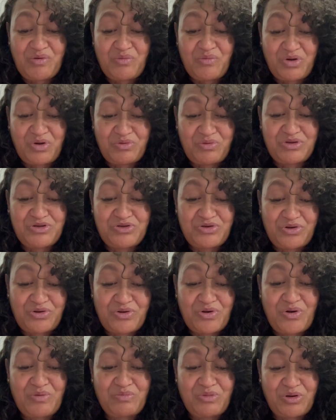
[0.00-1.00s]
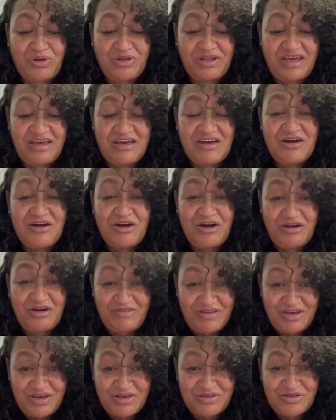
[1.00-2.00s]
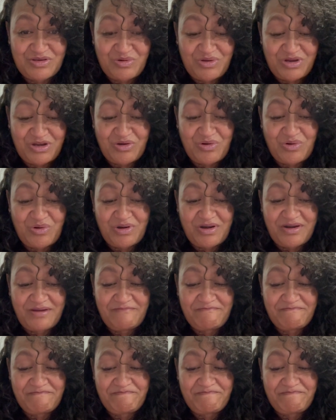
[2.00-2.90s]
would return home early of his own accord.